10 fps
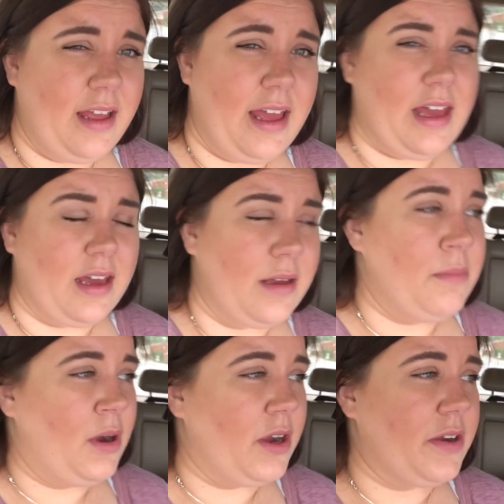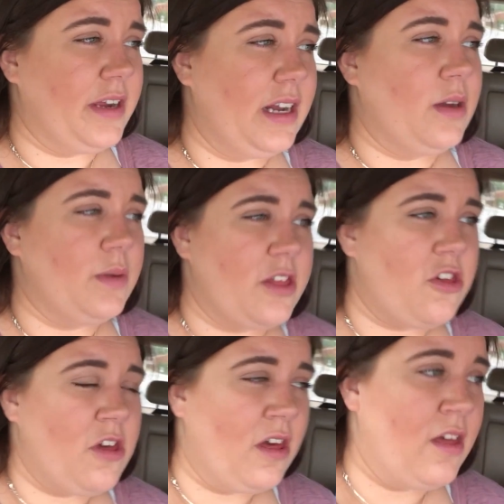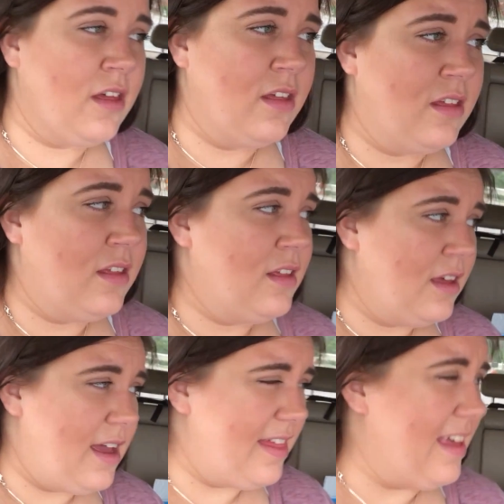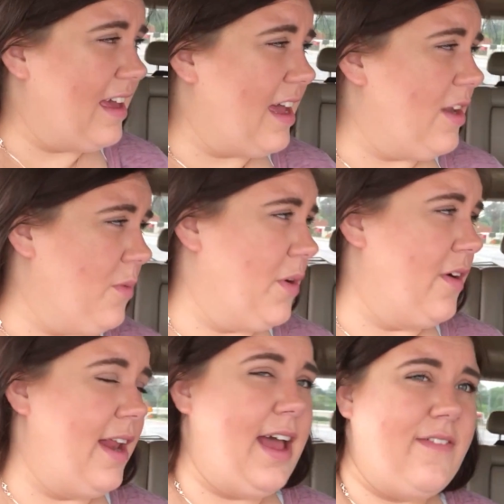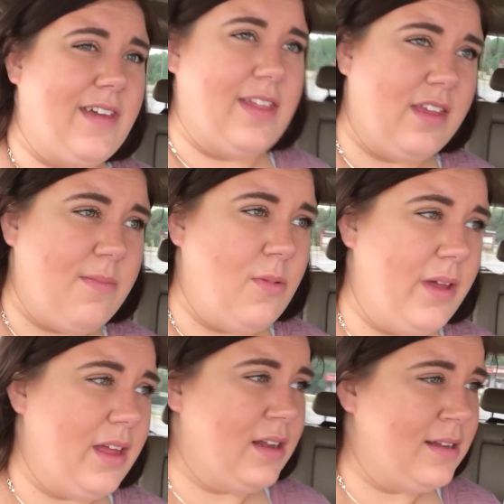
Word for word: a margarita, which I think I kind of regret having at this point.